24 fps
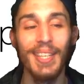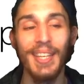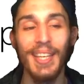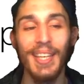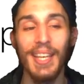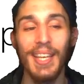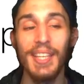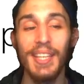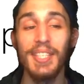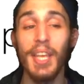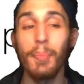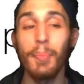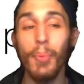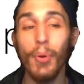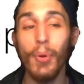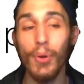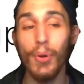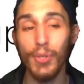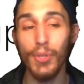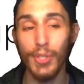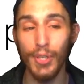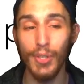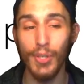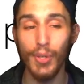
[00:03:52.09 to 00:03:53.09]
is a
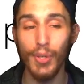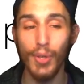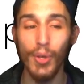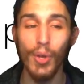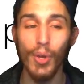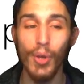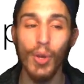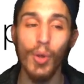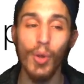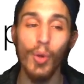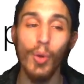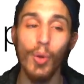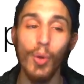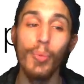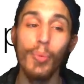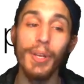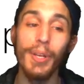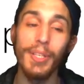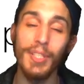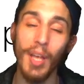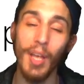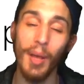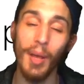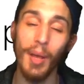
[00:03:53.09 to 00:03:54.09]
person who
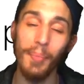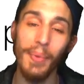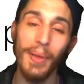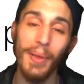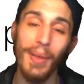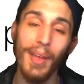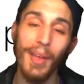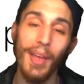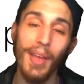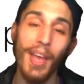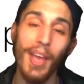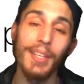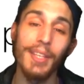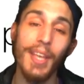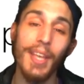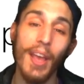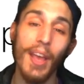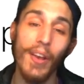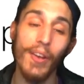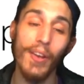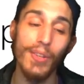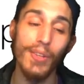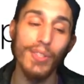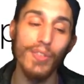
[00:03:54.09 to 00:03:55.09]
brings up and
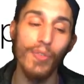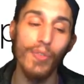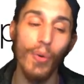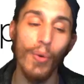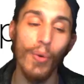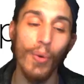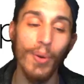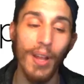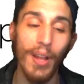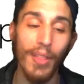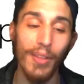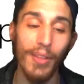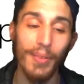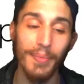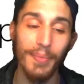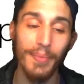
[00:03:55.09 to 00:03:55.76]
cares for another.